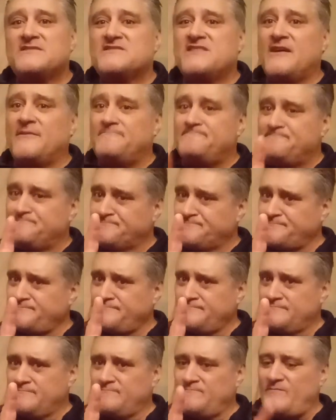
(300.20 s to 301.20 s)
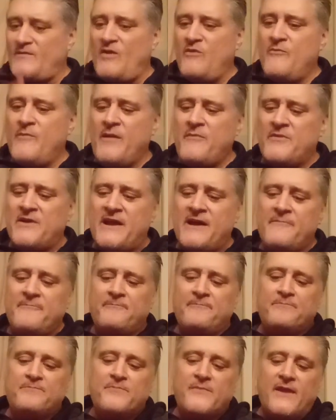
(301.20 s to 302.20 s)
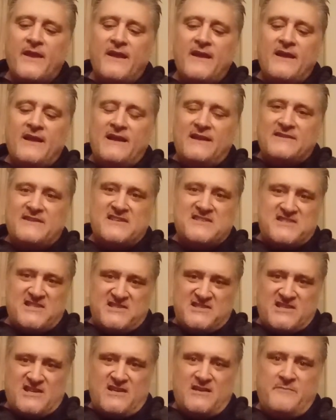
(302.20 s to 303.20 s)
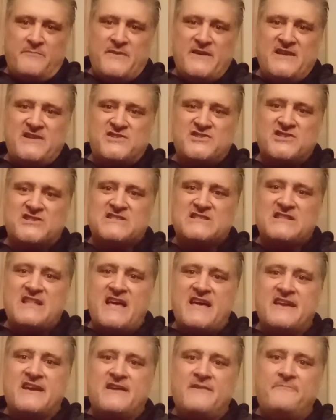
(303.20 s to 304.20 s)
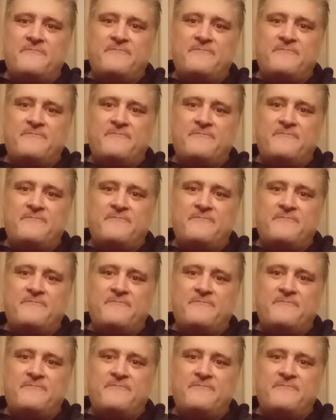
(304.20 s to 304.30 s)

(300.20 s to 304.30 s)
So remember now, this isn't going to be just like